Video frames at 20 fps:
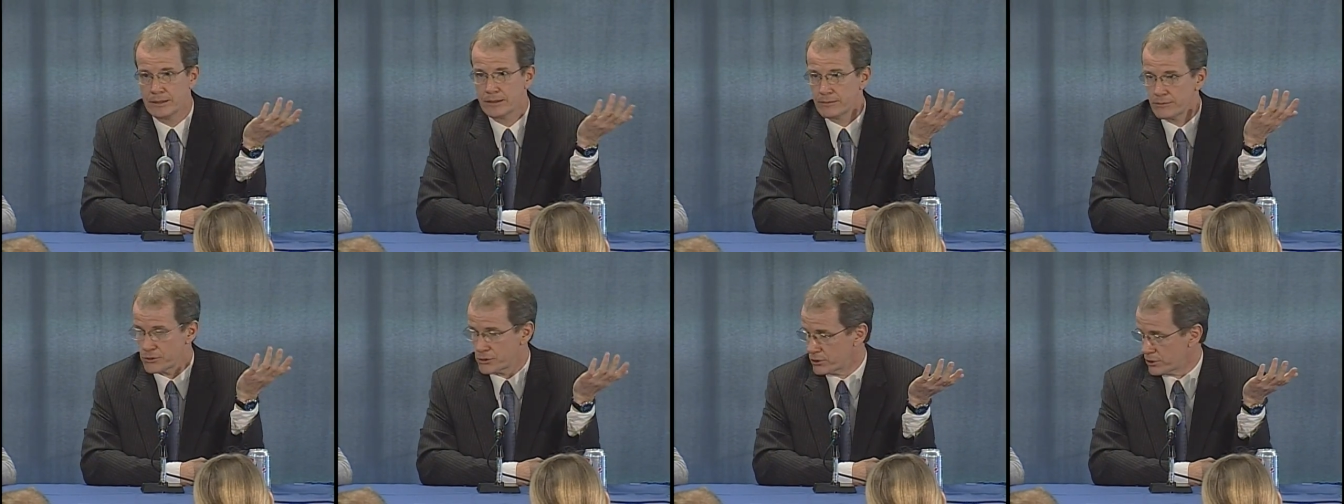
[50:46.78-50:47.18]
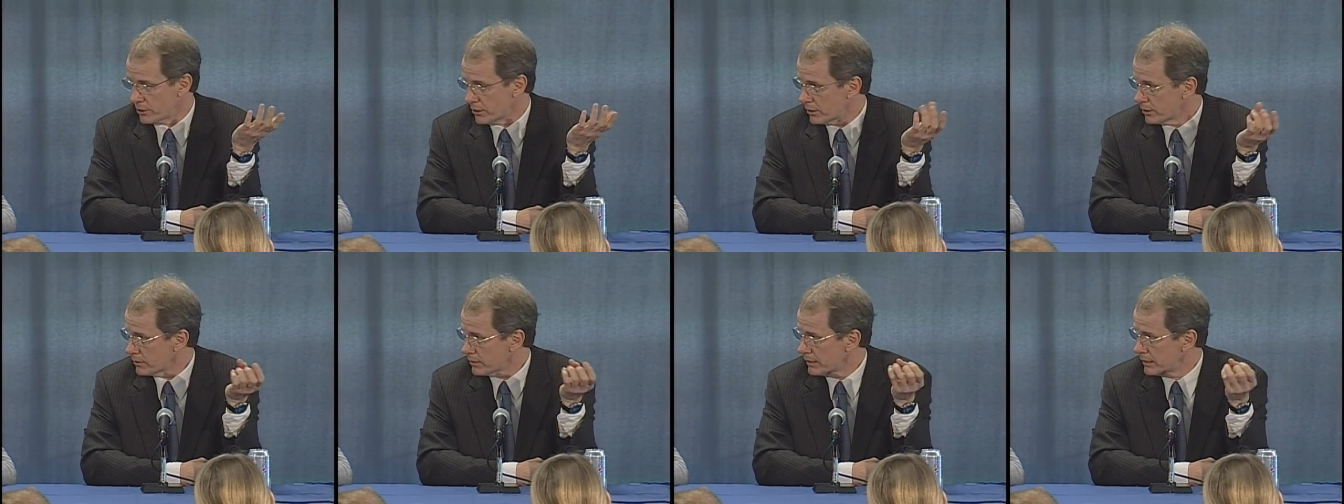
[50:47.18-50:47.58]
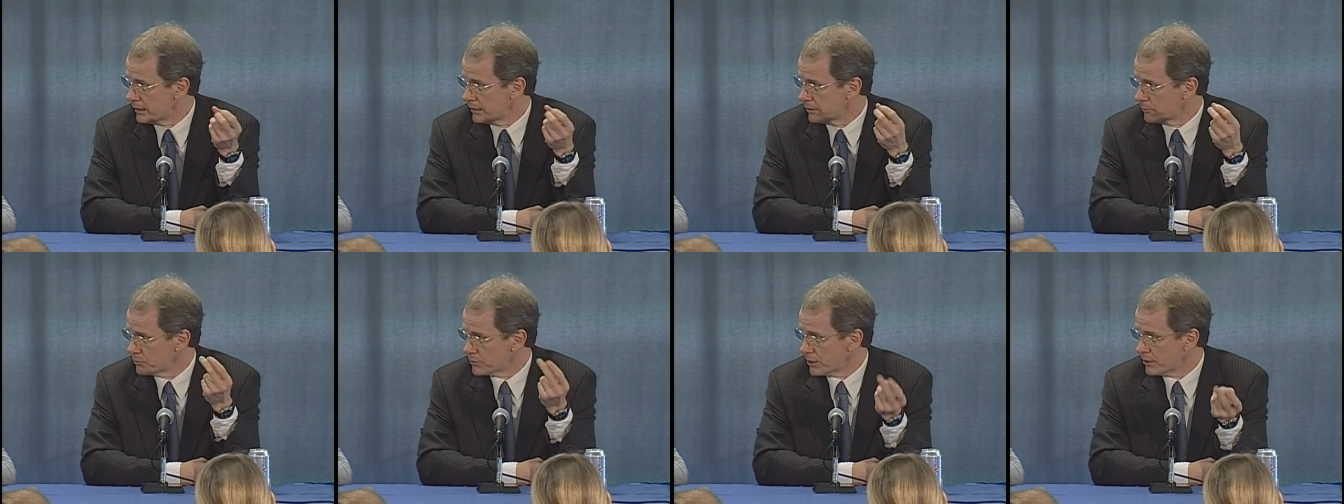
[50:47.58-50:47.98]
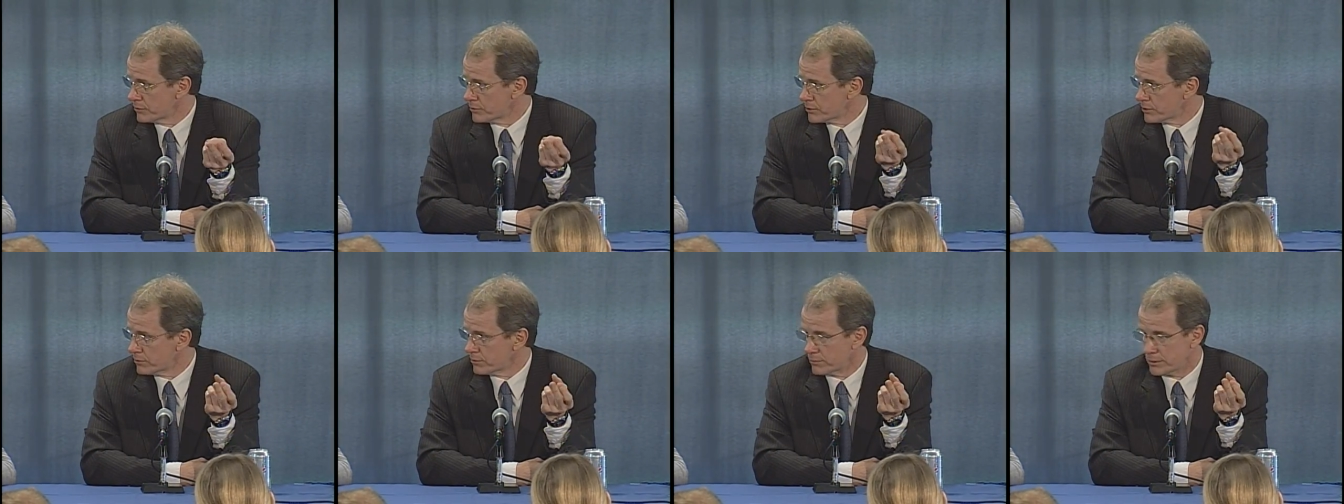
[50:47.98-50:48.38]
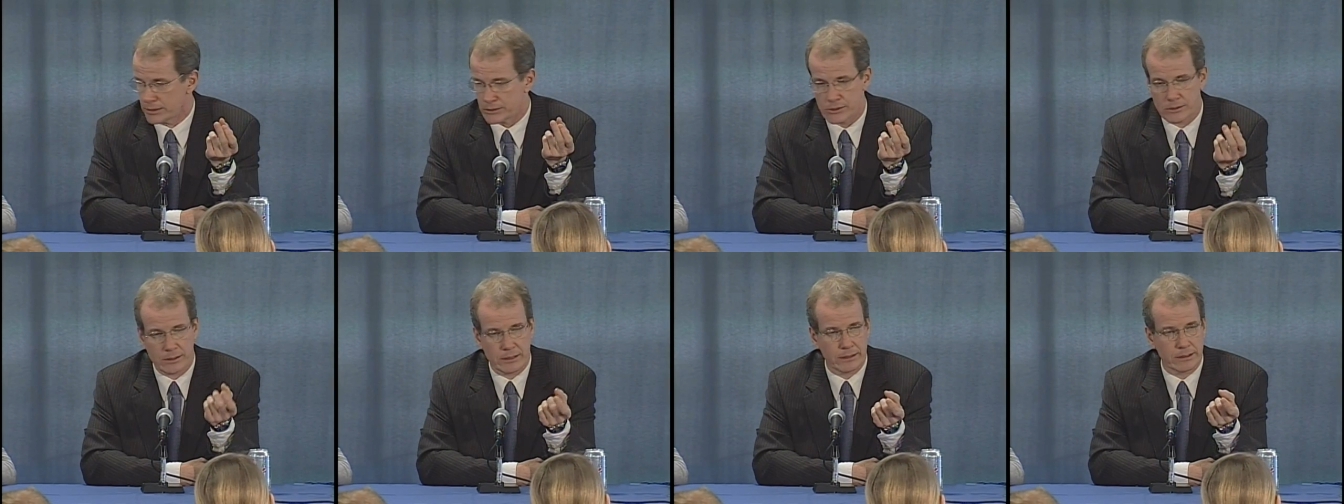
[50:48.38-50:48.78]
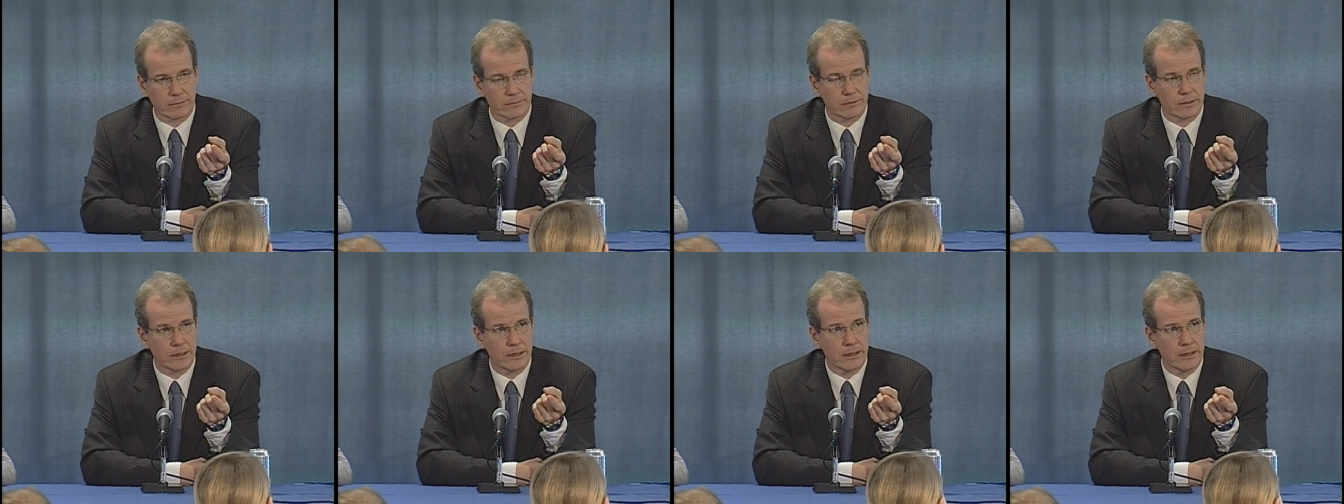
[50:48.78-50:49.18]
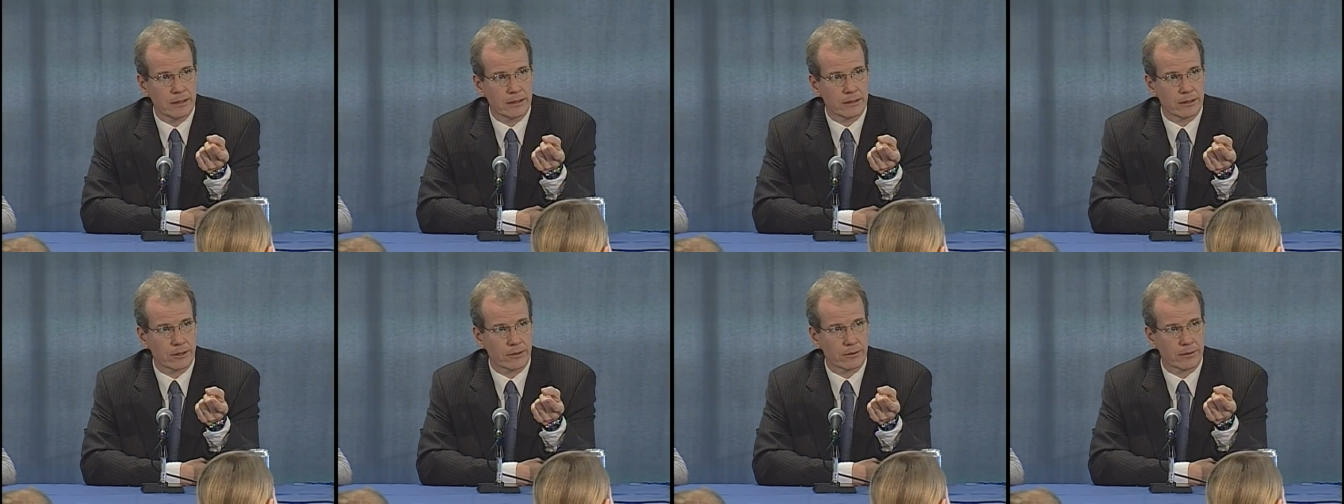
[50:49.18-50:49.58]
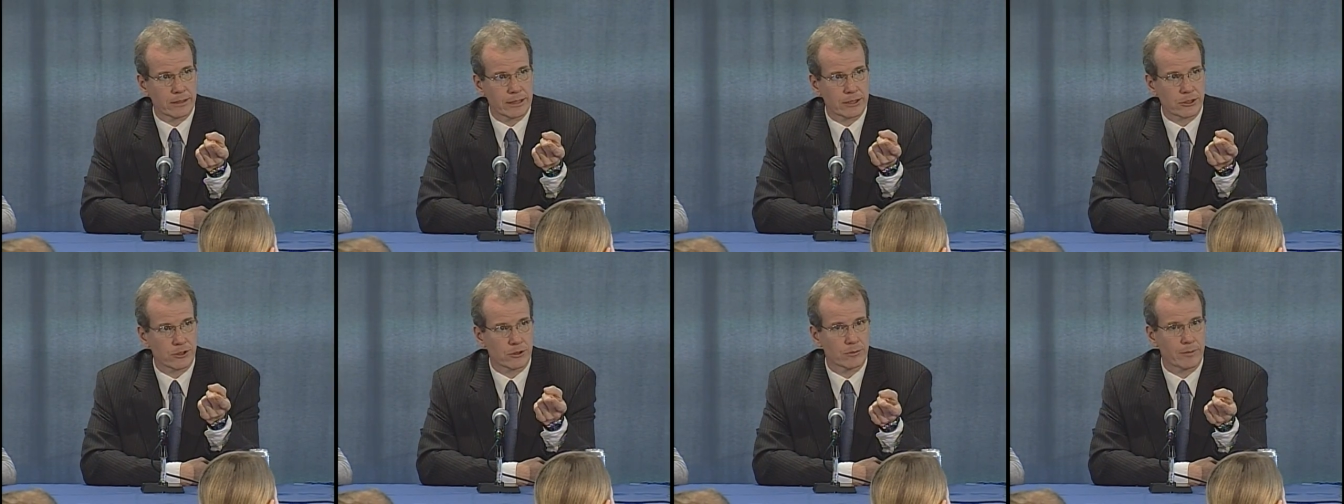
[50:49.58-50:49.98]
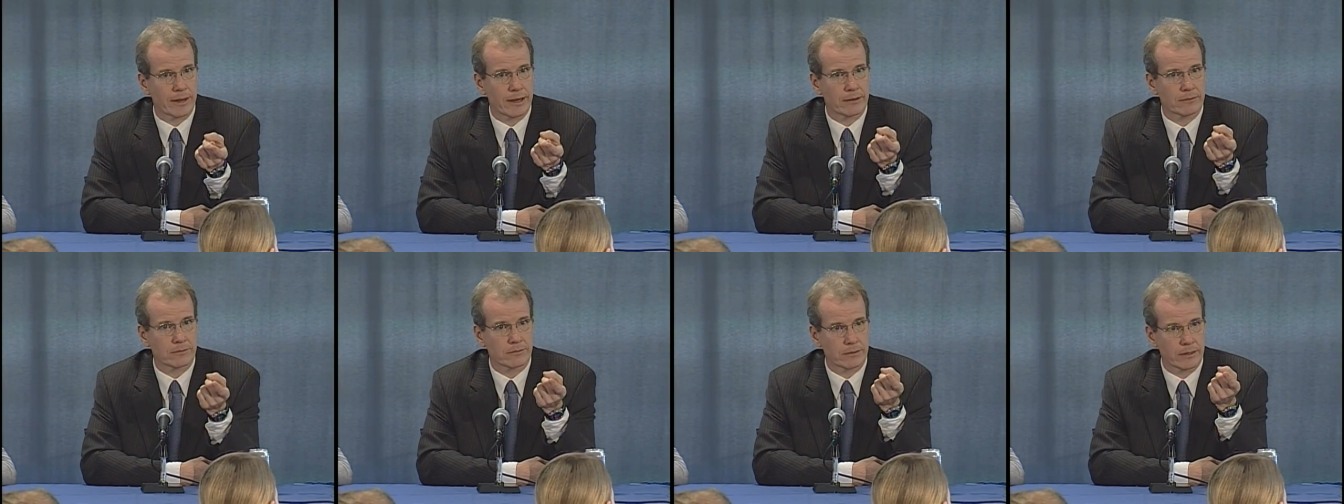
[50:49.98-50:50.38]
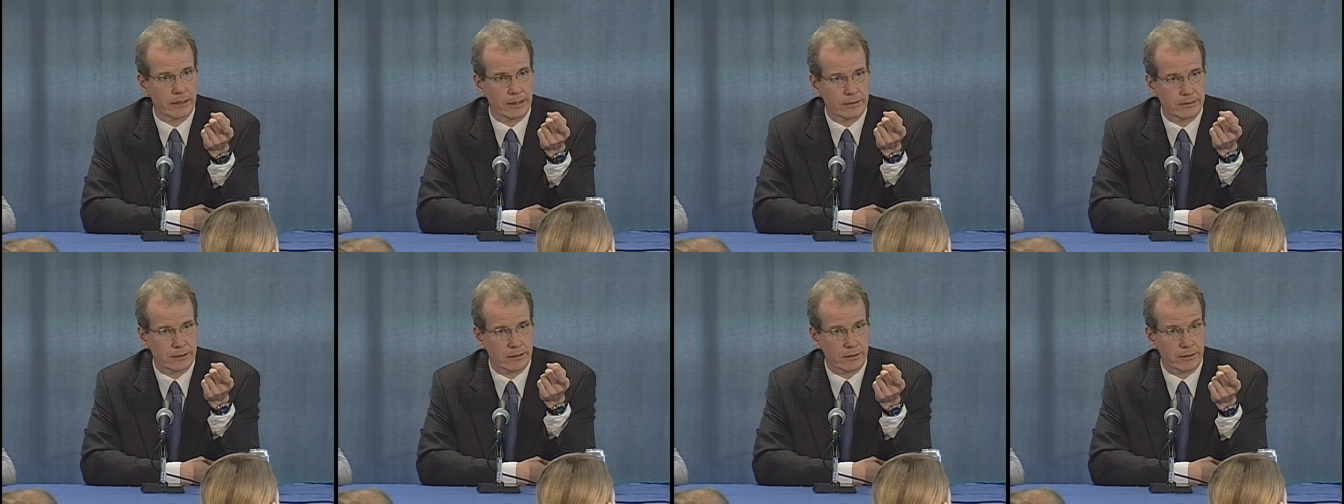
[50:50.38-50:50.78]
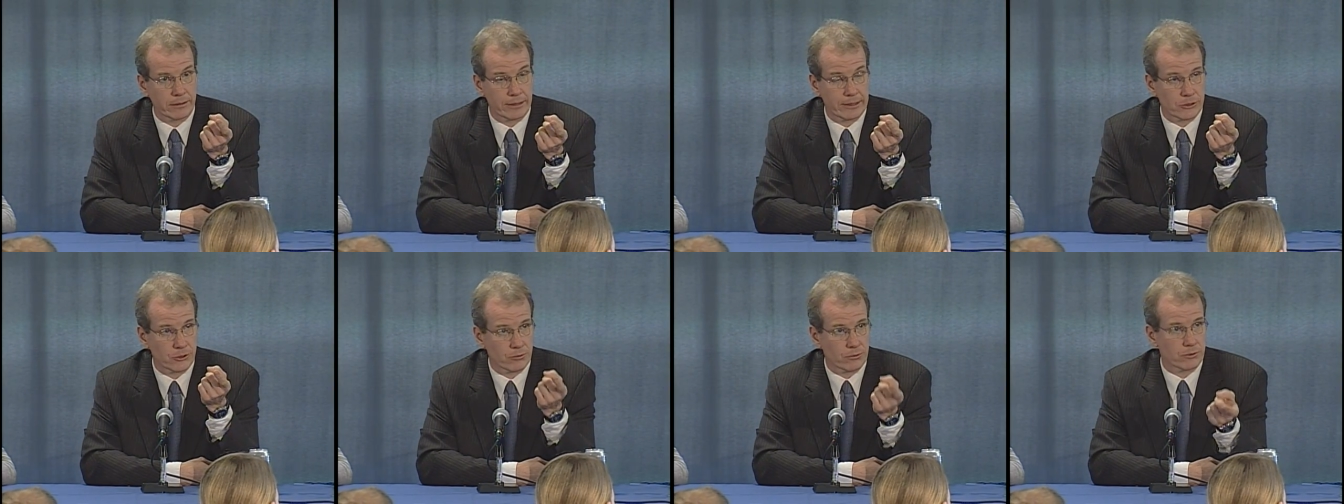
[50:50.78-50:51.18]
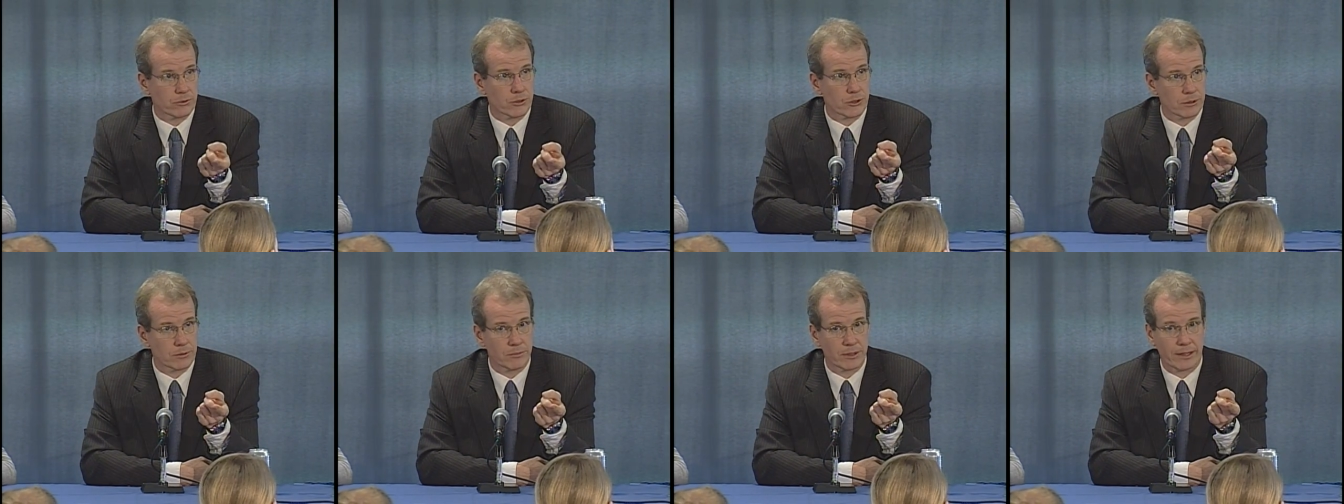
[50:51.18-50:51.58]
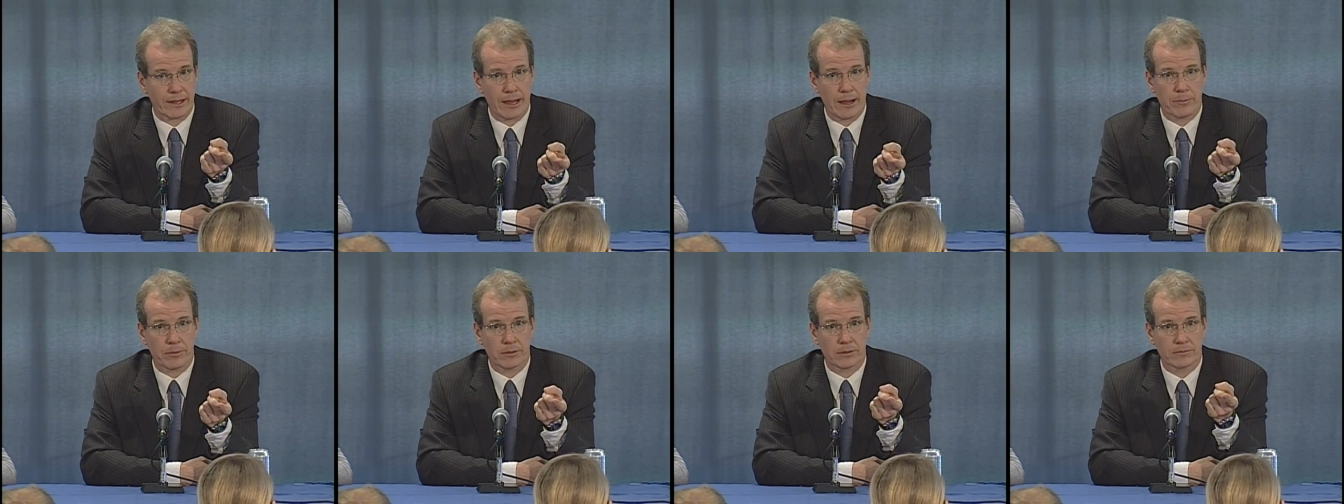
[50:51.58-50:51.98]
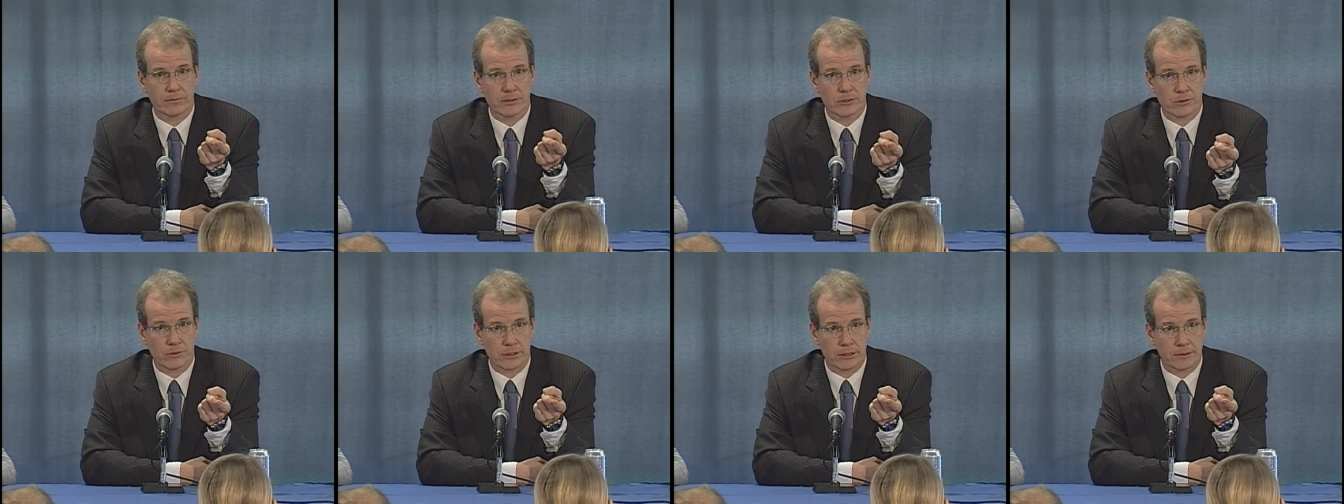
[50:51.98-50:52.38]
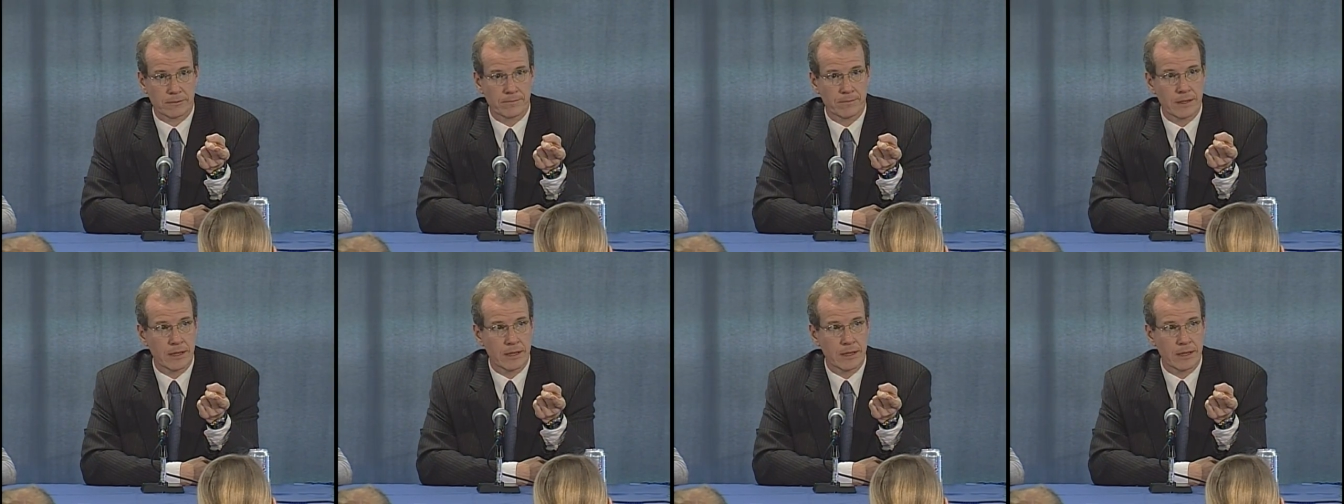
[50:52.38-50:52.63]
stir. And then there was also a, uh, you know, an issue about uh, declaring Jerusalem the capital of Israel.